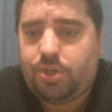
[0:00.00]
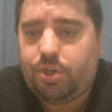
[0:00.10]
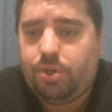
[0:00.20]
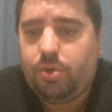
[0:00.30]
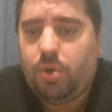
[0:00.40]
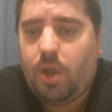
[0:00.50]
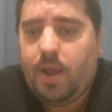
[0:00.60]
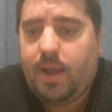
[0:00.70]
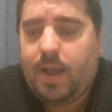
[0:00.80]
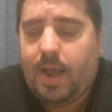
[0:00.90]
2,
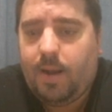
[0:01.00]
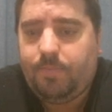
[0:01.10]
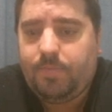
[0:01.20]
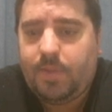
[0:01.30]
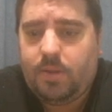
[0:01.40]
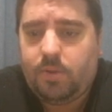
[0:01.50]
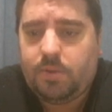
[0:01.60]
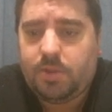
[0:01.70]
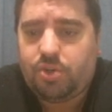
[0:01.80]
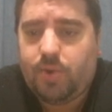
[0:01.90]

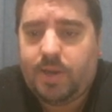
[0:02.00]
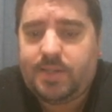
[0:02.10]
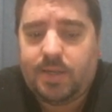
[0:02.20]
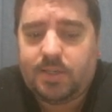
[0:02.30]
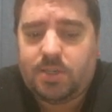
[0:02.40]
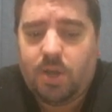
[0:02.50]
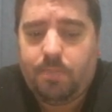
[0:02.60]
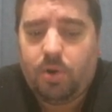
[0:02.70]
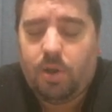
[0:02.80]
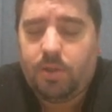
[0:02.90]
the stress that it's going to
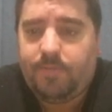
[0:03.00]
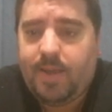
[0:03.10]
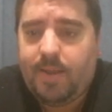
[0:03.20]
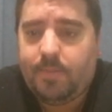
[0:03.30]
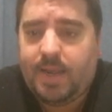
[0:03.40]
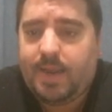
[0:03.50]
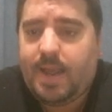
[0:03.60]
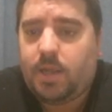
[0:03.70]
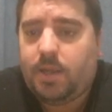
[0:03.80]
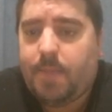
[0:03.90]
put on the family and
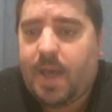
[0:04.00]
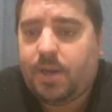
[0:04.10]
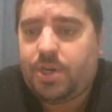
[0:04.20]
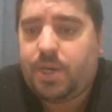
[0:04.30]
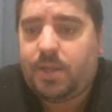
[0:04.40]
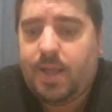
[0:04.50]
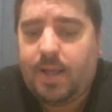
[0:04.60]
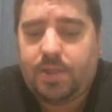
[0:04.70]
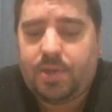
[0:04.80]
how you're managing that.